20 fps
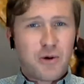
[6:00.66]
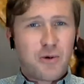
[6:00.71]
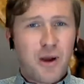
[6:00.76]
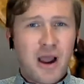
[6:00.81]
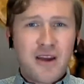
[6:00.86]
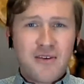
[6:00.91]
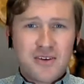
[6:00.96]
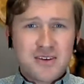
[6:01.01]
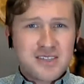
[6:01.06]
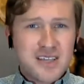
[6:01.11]

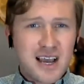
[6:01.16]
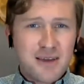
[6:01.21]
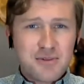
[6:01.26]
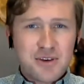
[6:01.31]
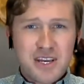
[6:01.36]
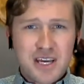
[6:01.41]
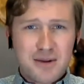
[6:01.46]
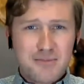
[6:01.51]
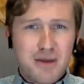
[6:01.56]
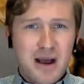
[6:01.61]
So every
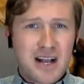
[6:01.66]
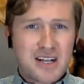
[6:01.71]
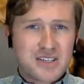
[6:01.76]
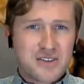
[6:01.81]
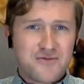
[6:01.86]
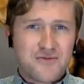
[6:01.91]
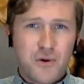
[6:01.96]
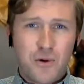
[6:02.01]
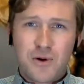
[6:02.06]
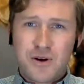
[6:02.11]
time you get a
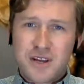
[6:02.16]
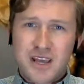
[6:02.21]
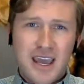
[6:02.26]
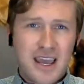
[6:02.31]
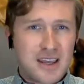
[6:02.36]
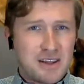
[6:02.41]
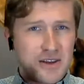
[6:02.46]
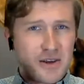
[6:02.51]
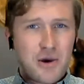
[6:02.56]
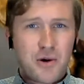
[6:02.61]
box of
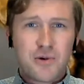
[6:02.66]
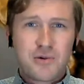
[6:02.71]
forty-eight, you